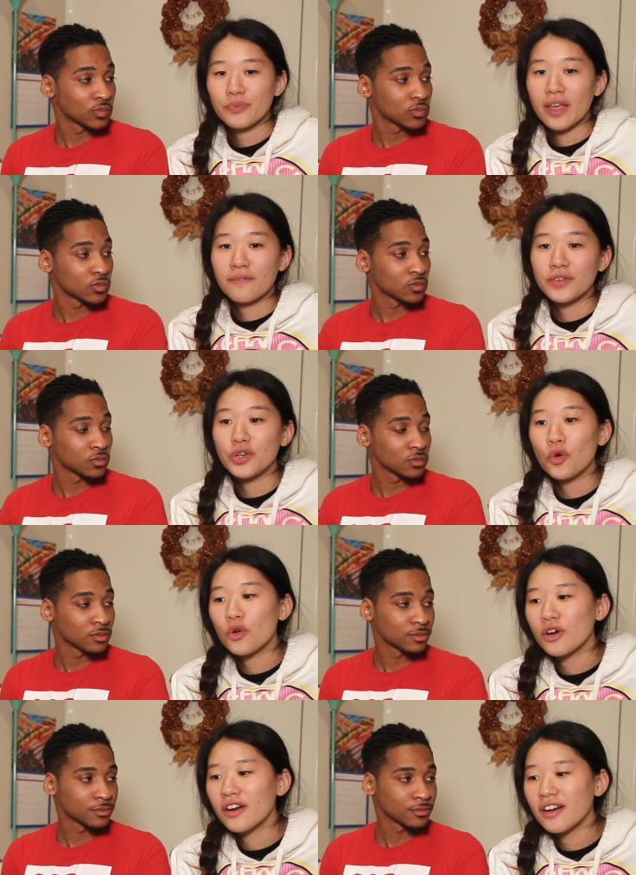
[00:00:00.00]
Speaker 1: if you
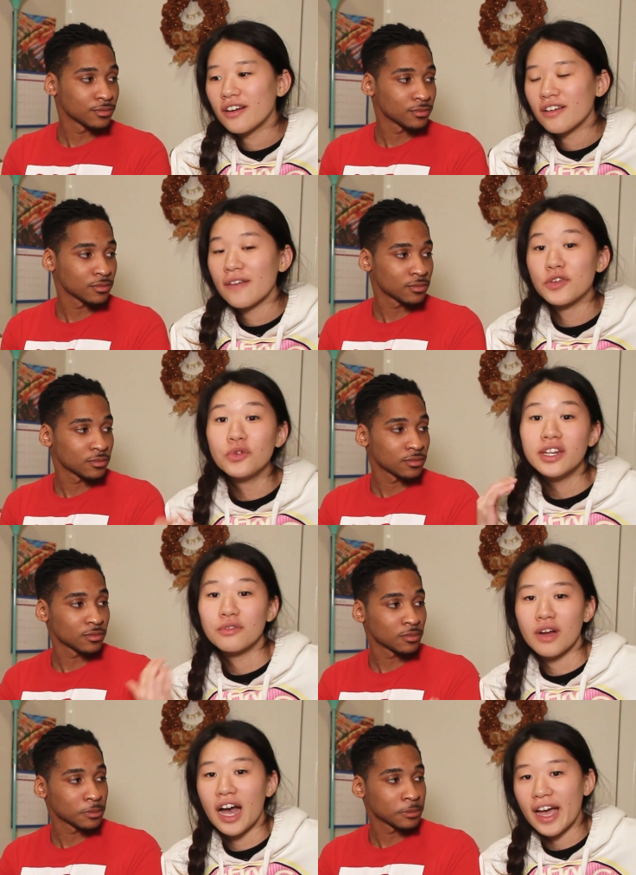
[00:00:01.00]
need a
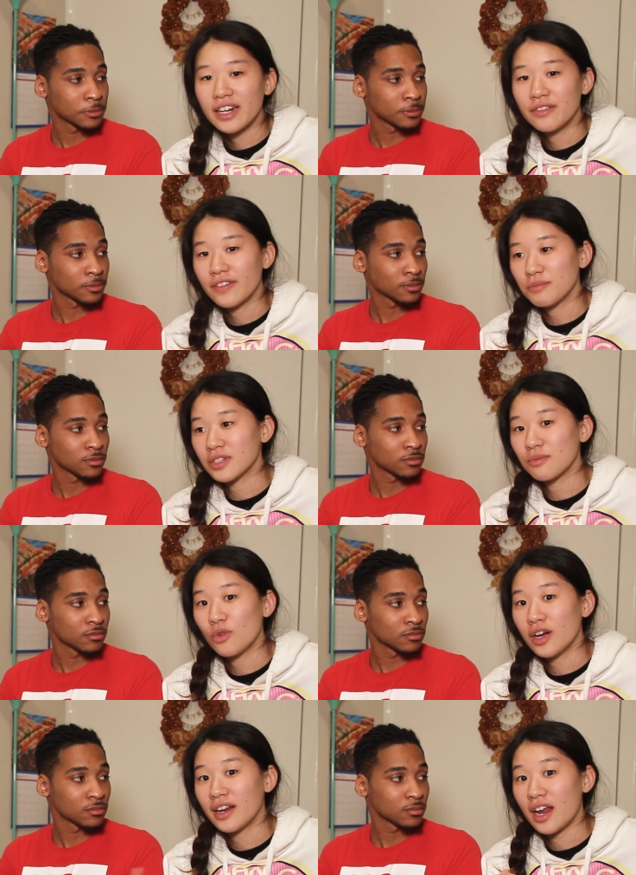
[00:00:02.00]
ride from
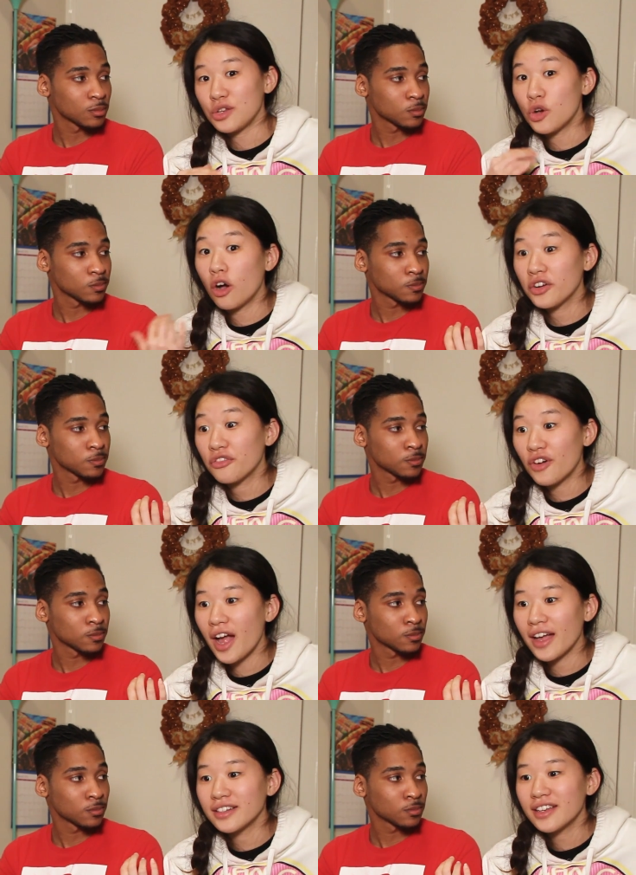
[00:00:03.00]
someone and you call your
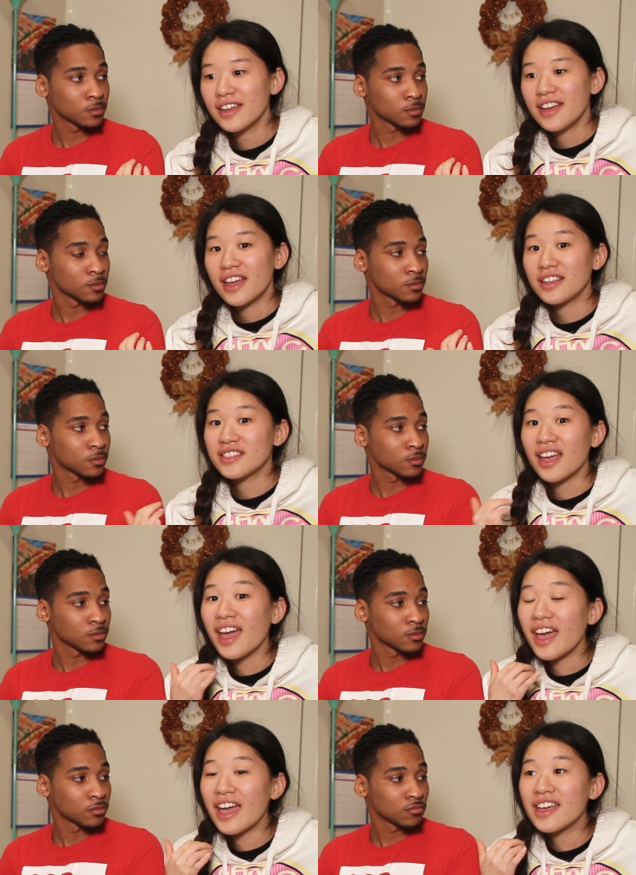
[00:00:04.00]
friend and you say,
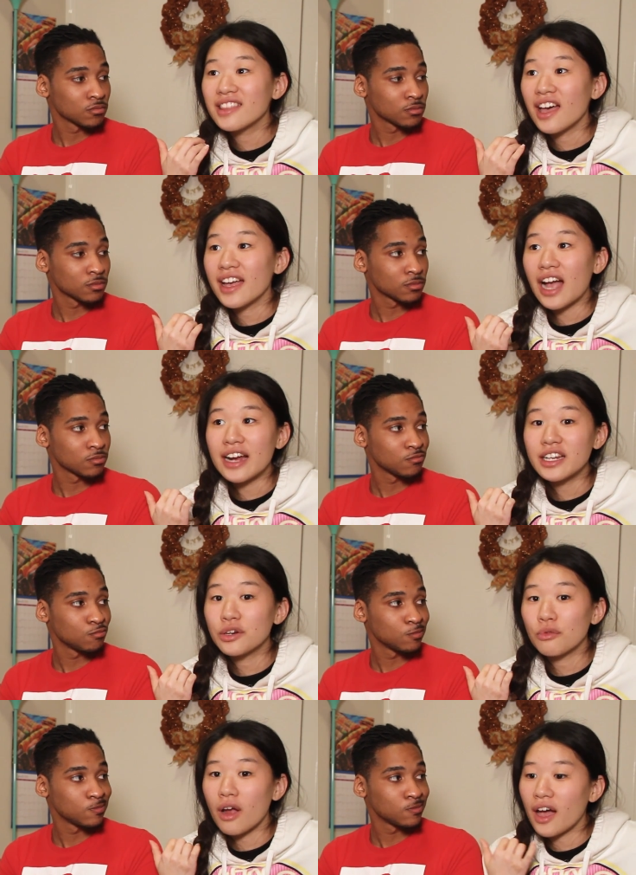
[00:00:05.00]
hey, like, I need a
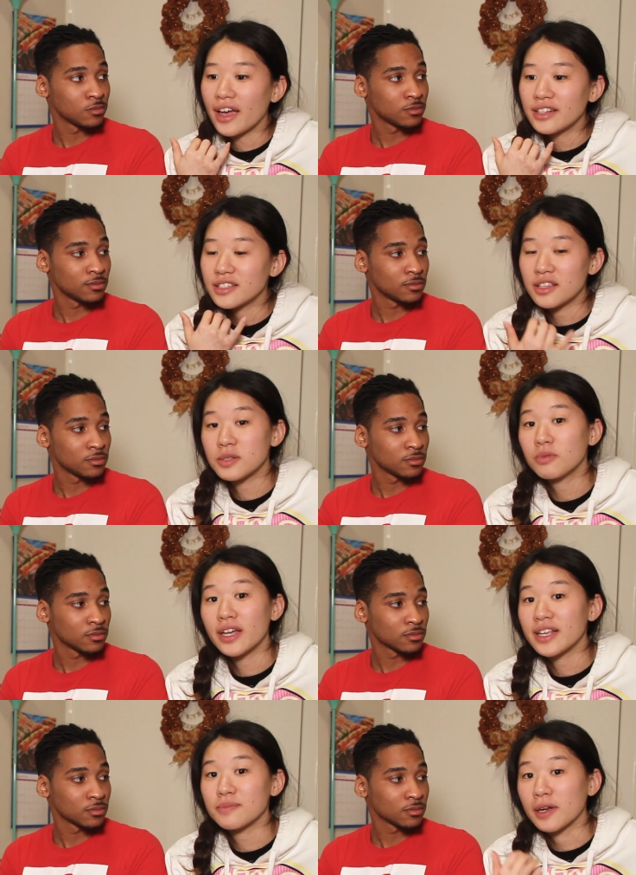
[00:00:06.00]
ride to this
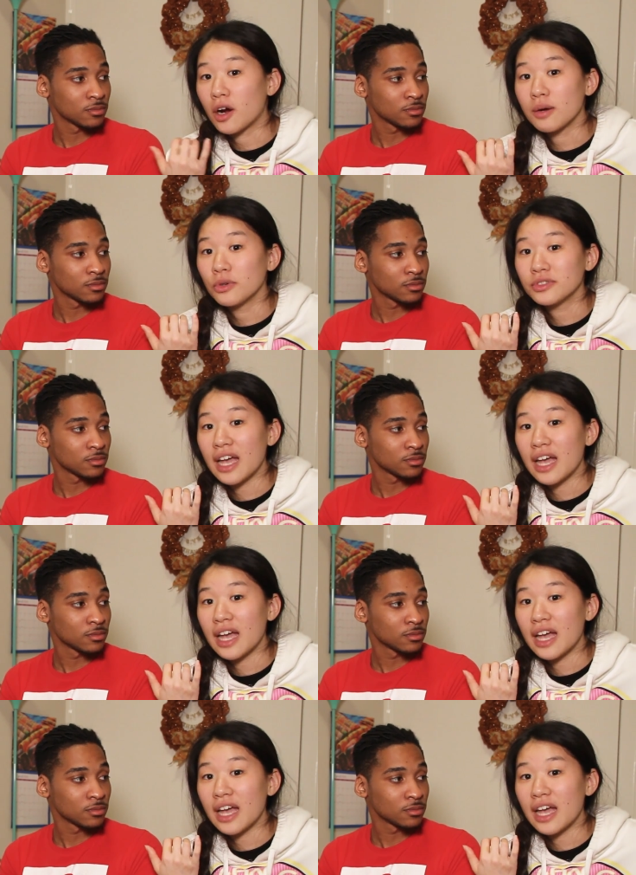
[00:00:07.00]
place, my car broke